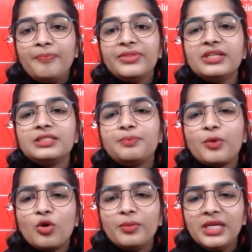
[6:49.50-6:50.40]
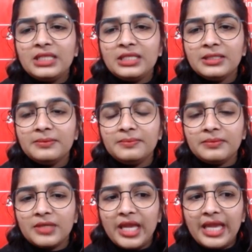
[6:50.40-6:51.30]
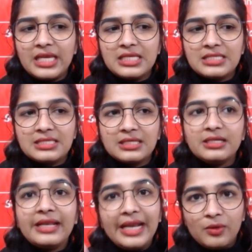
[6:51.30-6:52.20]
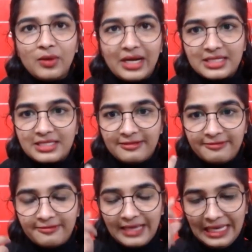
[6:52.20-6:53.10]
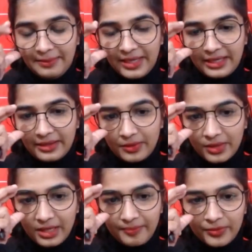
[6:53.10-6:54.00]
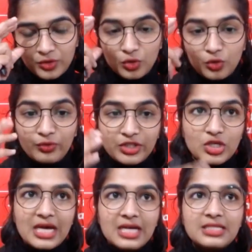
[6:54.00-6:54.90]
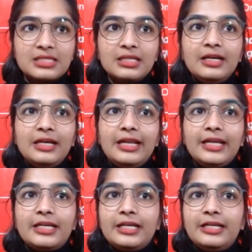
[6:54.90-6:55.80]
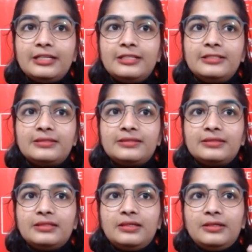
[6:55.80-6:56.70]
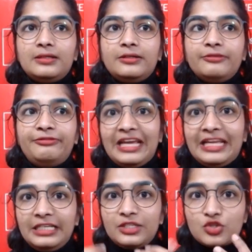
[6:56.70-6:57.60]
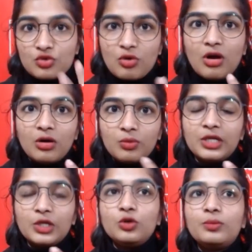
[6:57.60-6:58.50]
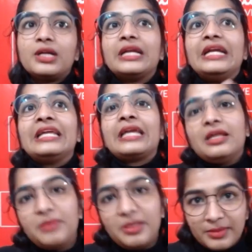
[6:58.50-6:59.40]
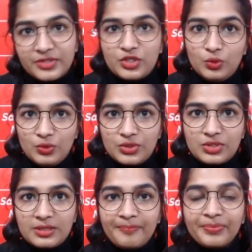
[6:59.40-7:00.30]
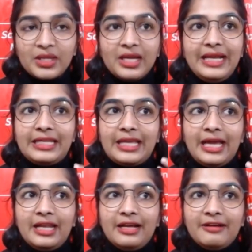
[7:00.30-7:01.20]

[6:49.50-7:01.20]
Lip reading: this promethium is a radioactive element, okay, so which has, like, it is a very strong one too, but it can be misused. It can